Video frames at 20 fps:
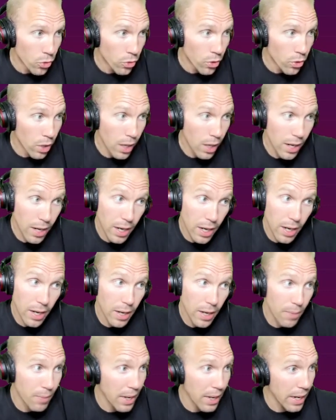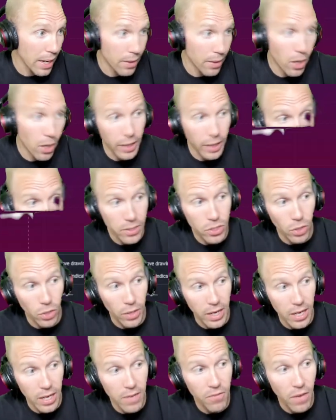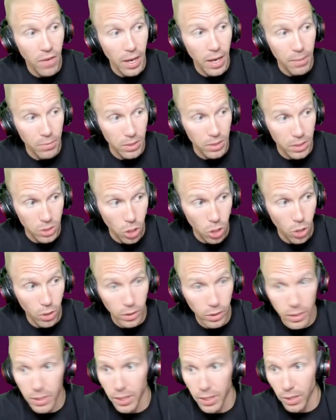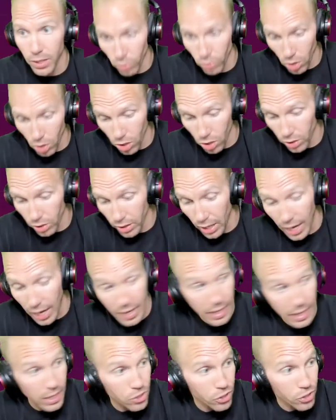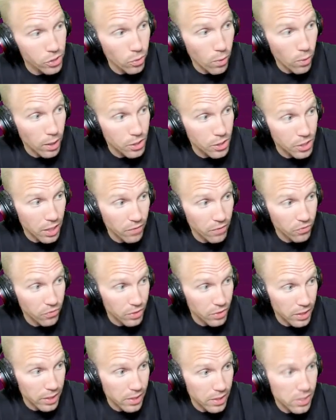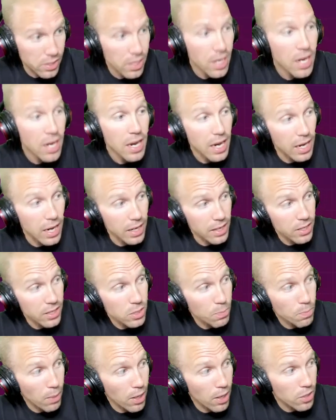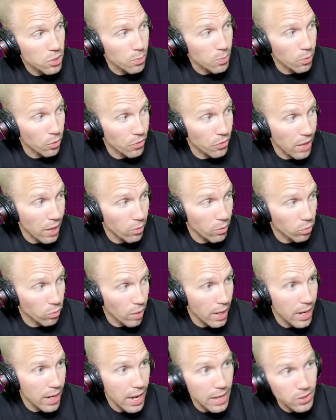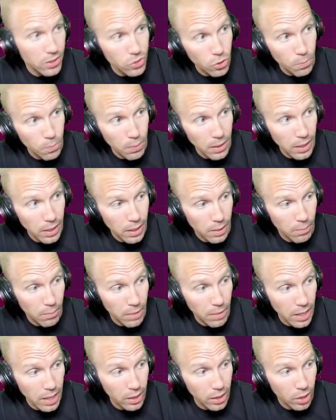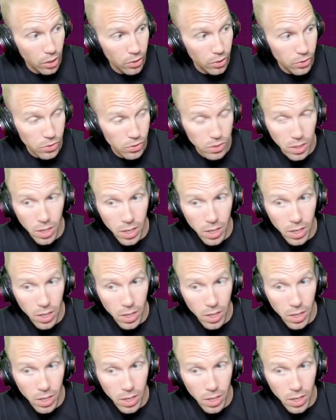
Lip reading: Ah, man. Okay, so if I'm totally dead wrong, I need you to watch out for this. It is possible that right at 2 p.m., it goes